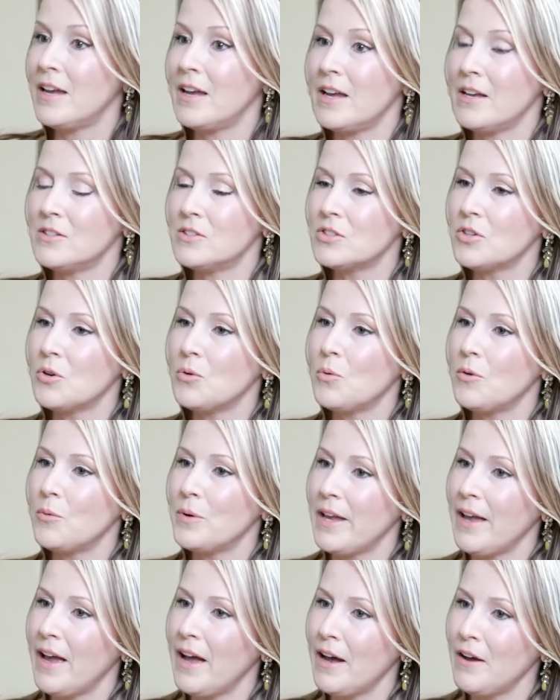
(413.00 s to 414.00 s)
And so what we
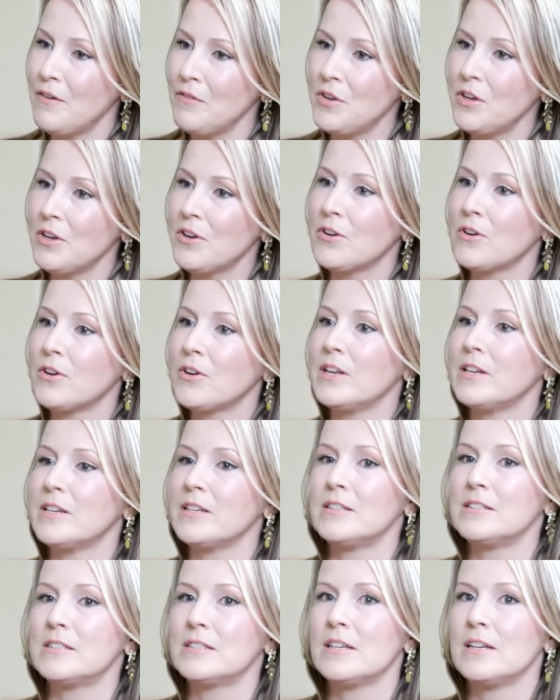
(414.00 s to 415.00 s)
have here
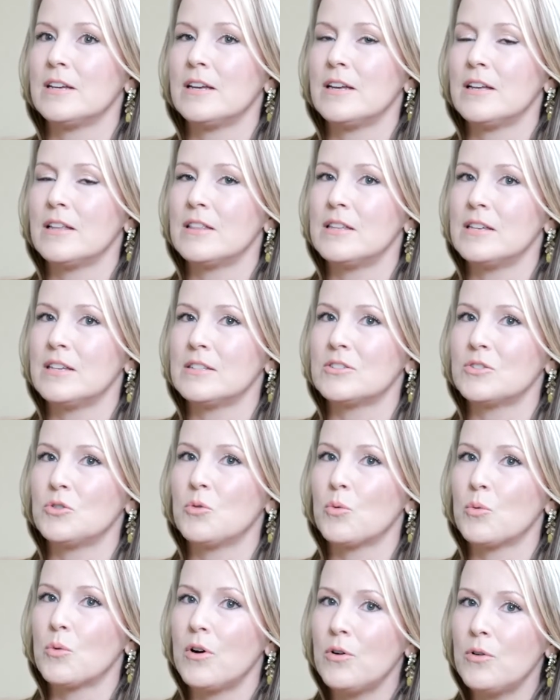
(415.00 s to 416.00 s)
is this
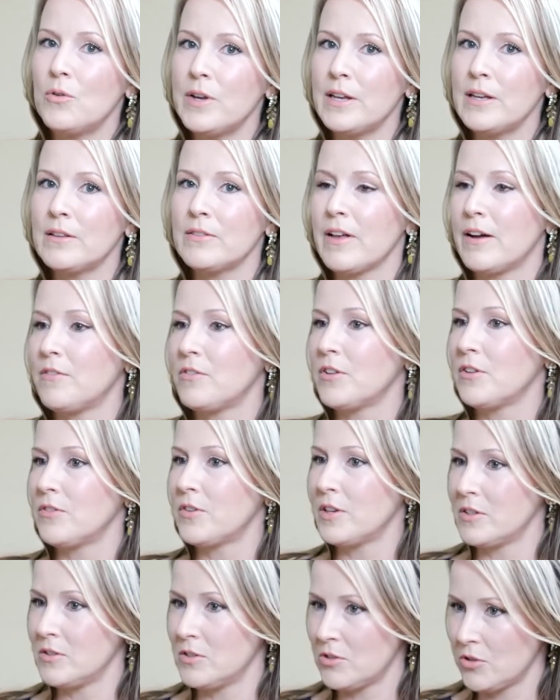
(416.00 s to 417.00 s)
growing level of
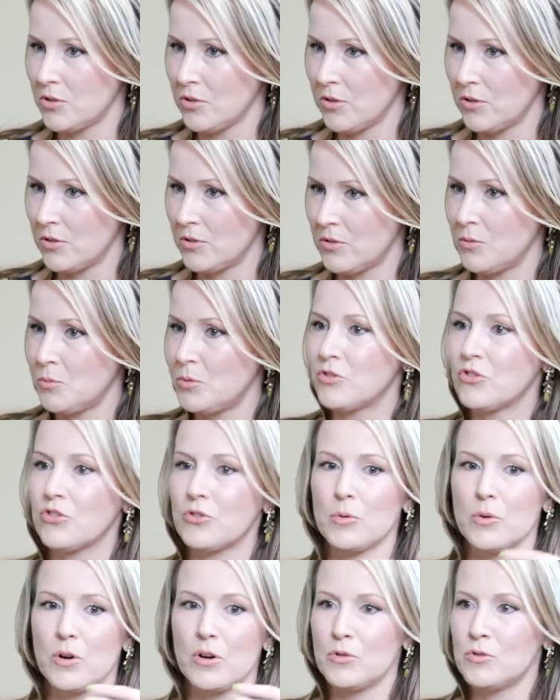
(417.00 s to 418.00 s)
concern, which
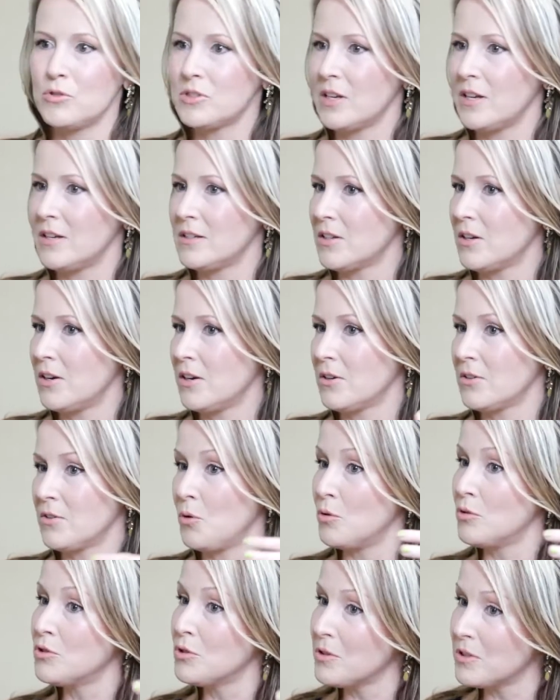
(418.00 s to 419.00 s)
grows as our
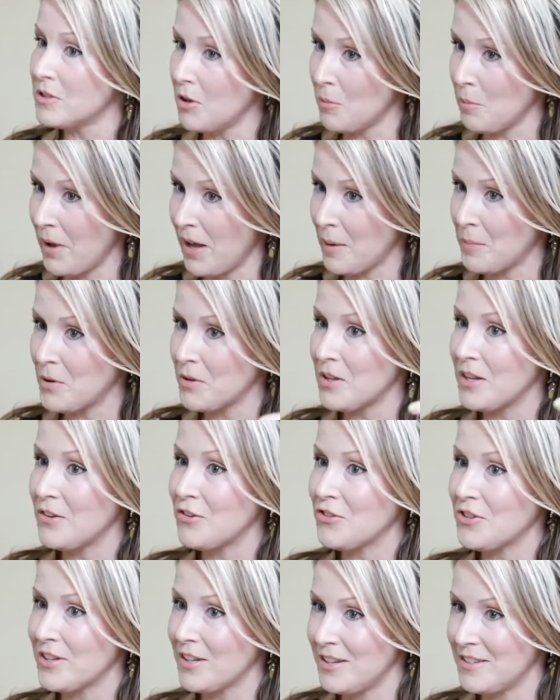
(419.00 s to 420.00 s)
older adult
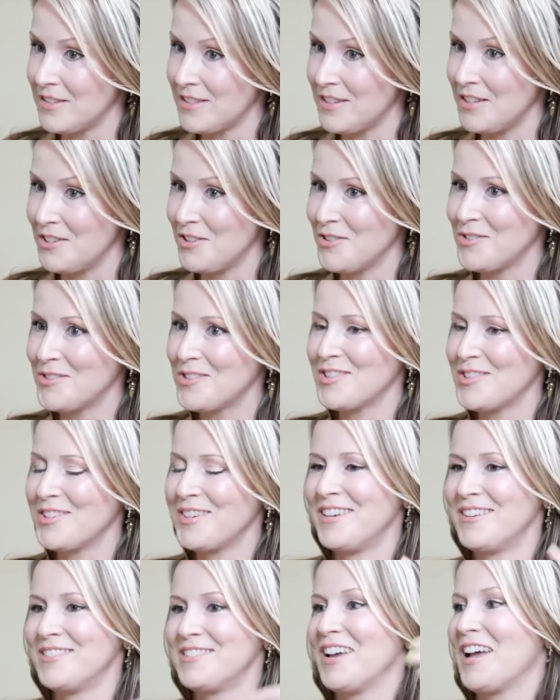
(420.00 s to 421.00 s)
population continues
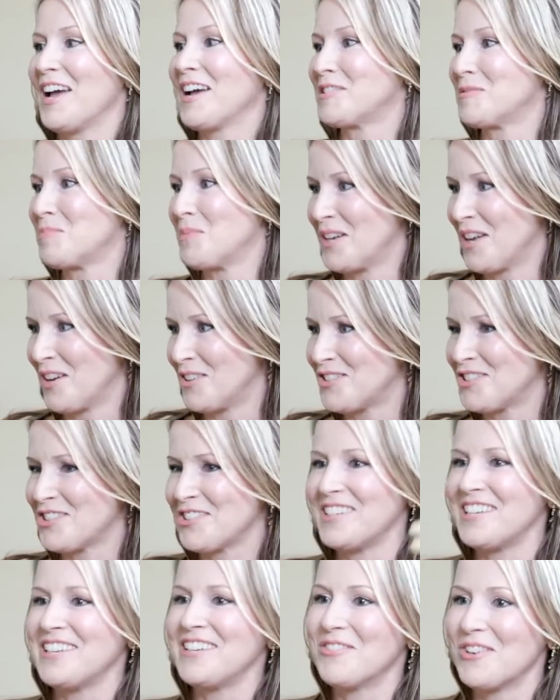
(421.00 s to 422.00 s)
to
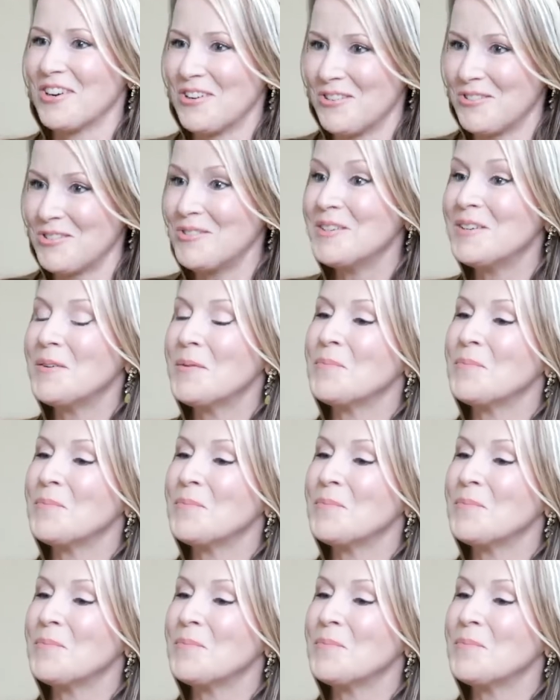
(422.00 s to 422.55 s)
exponentially grow.